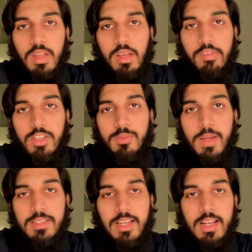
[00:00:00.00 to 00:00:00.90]
which is
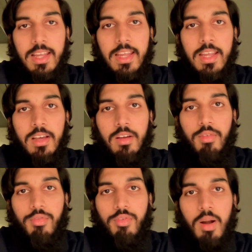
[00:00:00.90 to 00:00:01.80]
basically
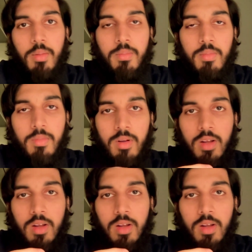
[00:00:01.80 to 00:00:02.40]
from